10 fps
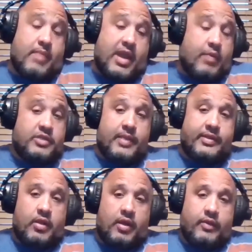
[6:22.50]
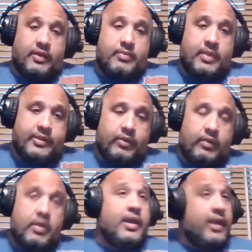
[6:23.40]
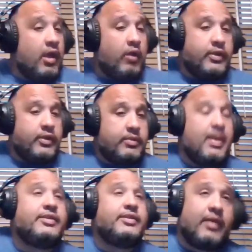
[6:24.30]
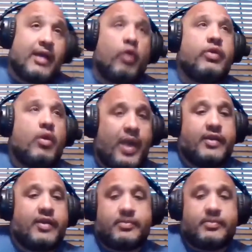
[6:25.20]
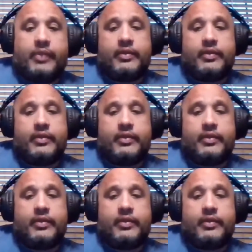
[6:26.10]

May was mental health awareness month.